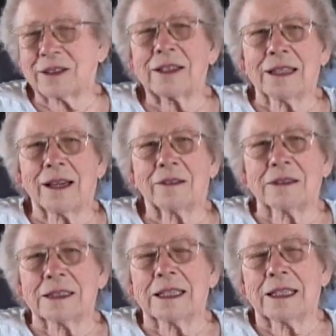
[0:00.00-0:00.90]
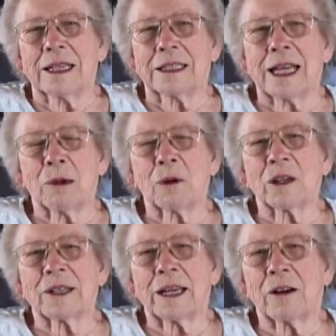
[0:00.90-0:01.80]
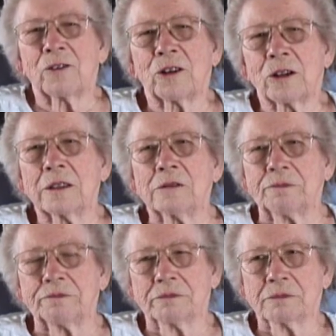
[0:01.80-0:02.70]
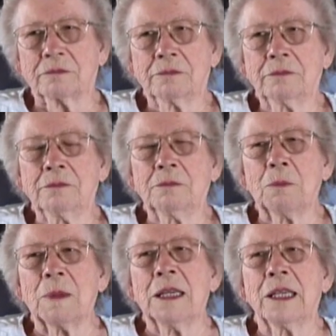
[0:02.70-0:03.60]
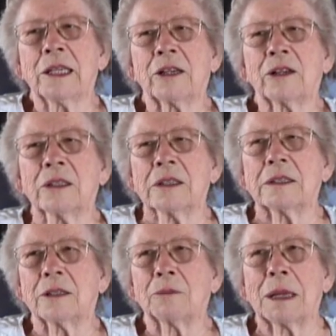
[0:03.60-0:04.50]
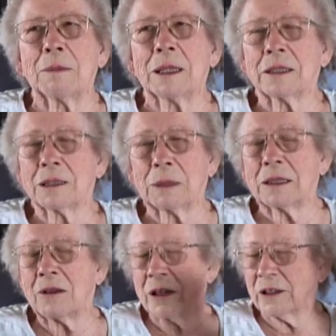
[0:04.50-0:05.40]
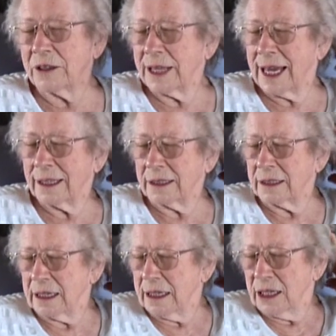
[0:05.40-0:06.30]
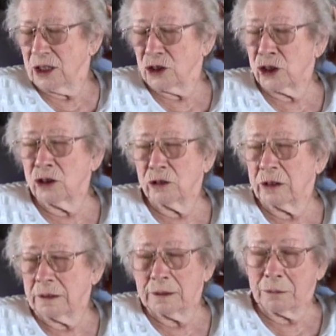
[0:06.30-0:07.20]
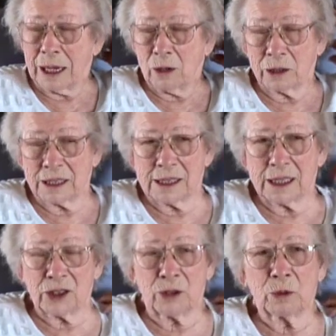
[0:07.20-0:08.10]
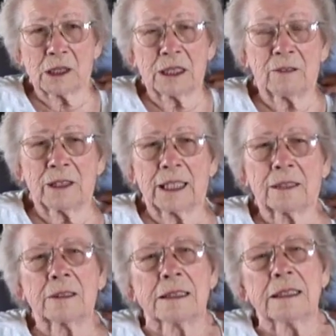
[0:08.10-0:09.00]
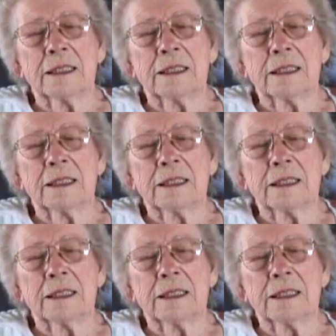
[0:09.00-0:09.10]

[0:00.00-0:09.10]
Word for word: So yeah, and I worked there for a year or maybe a little bit longer than that. And June, my oldest sister, was living in